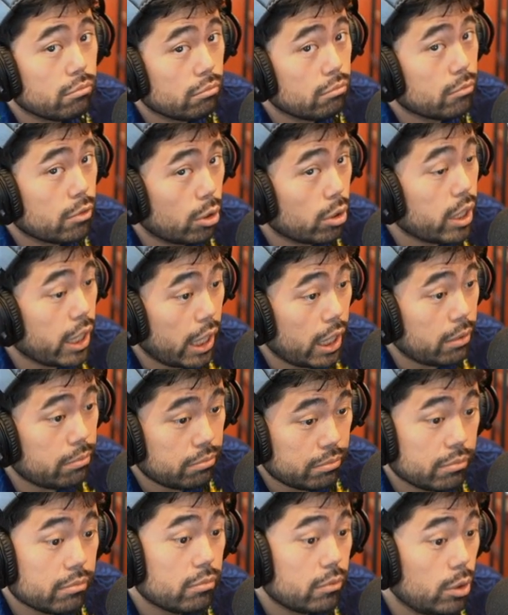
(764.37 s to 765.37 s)
Okay,
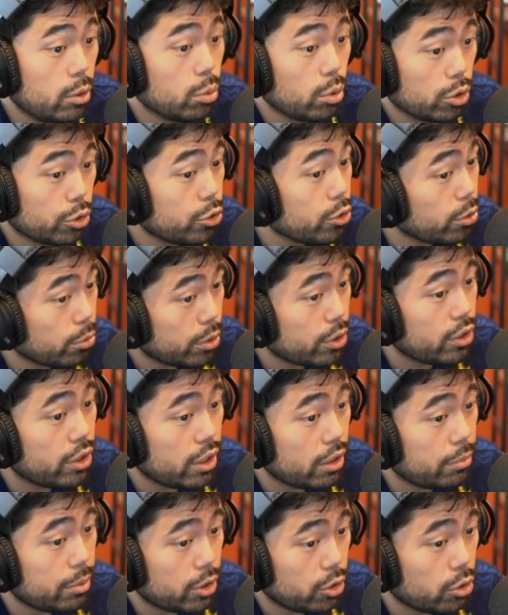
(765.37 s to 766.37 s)
you weren't doing what you need
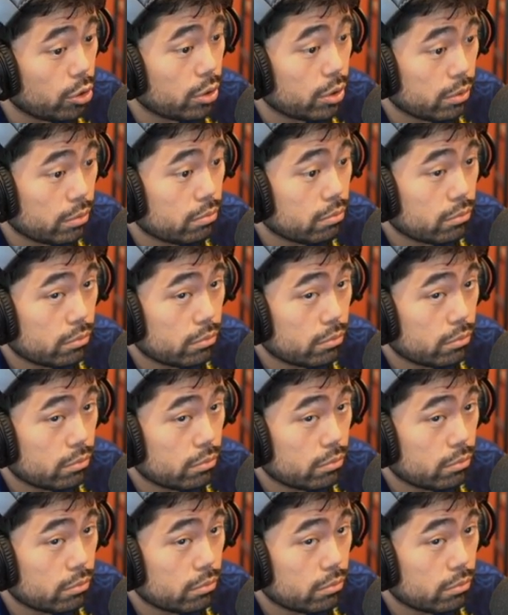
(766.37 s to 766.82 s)
to be doing.